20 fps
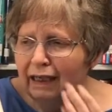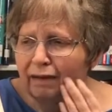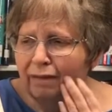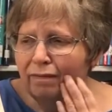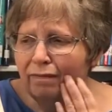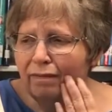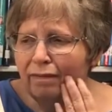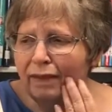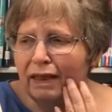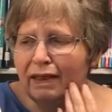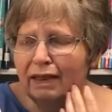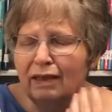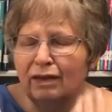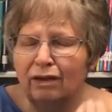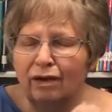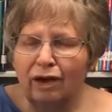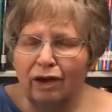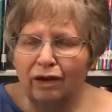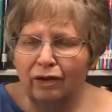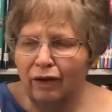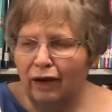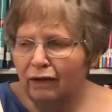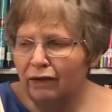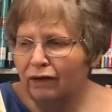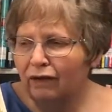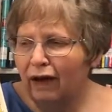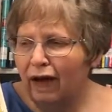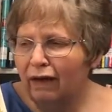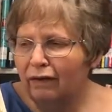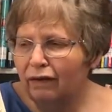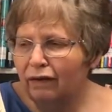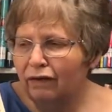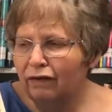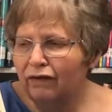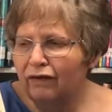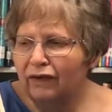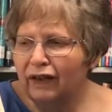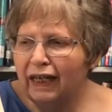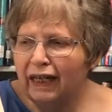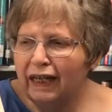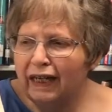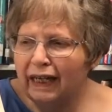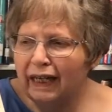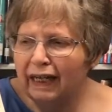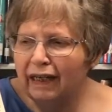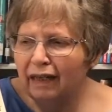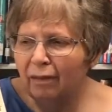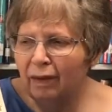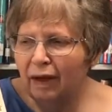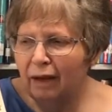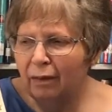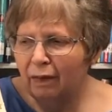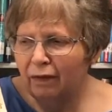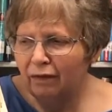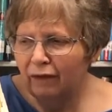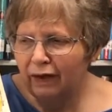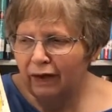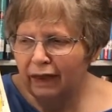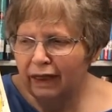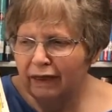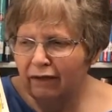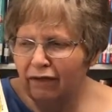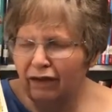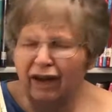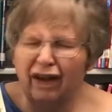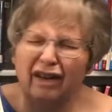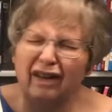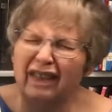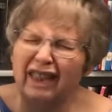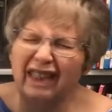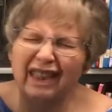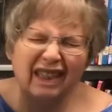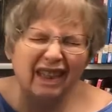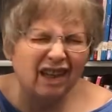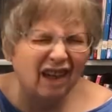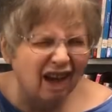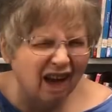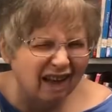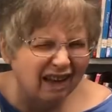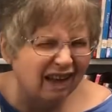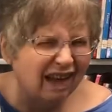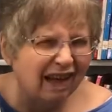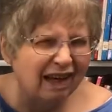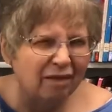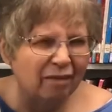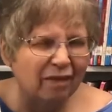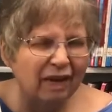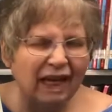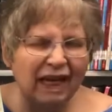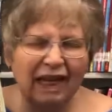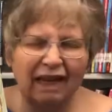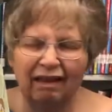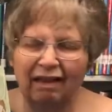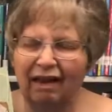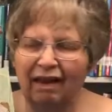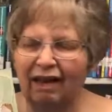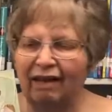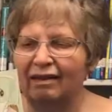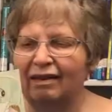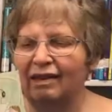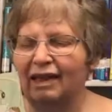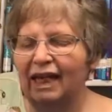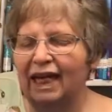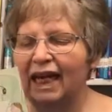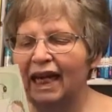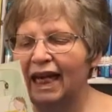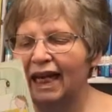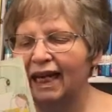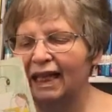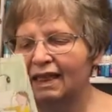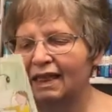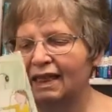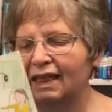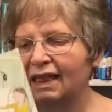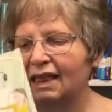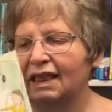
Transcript: Mrs. Hargraves found feeding the baby very difficult. It did not like many things to eat.